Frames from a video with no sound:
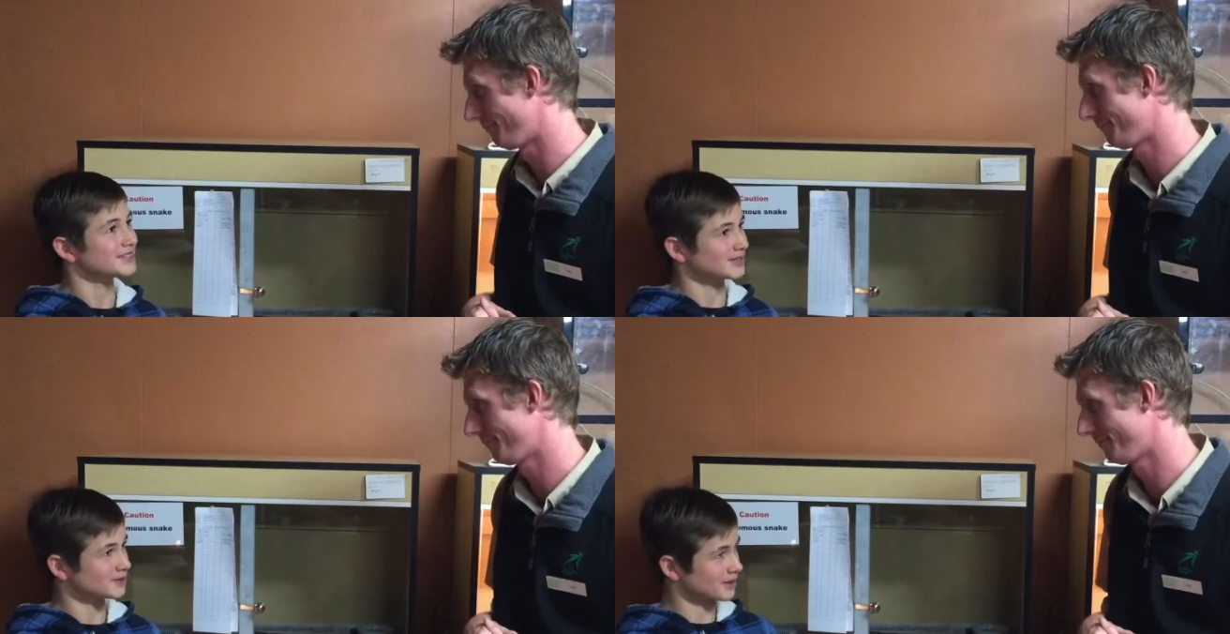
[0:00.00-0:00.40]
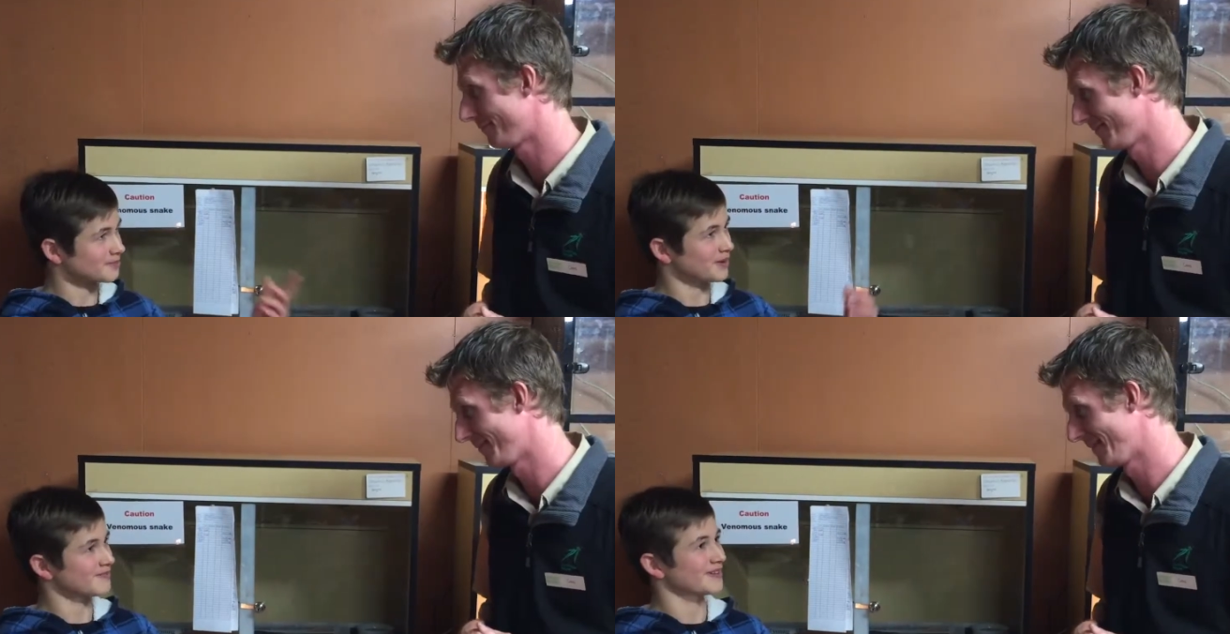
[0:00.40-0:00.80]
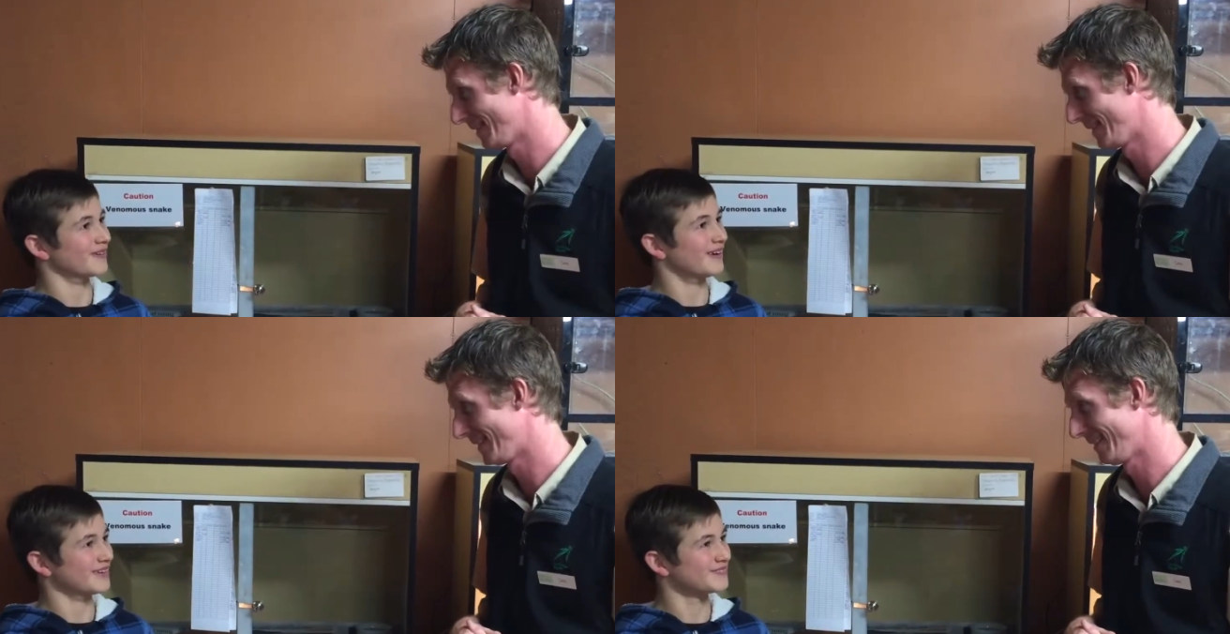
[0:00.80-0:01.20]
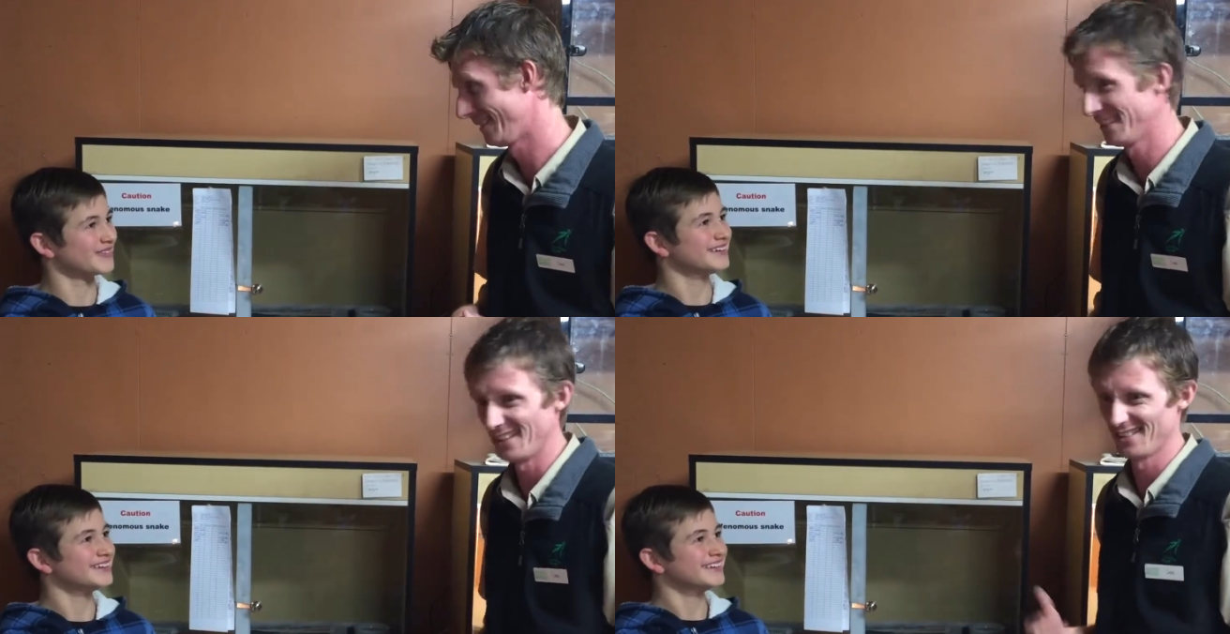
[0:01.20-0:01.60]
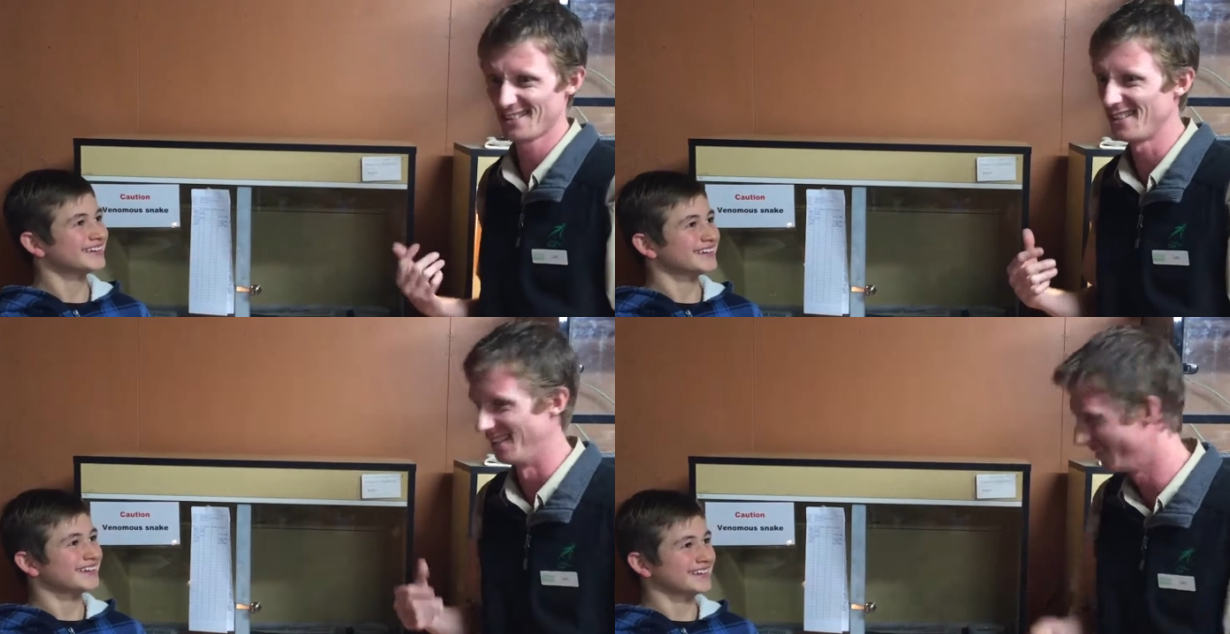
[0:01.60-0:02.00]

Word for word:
Speaker 1: Sounds like a perfect life. Yeah, doesn't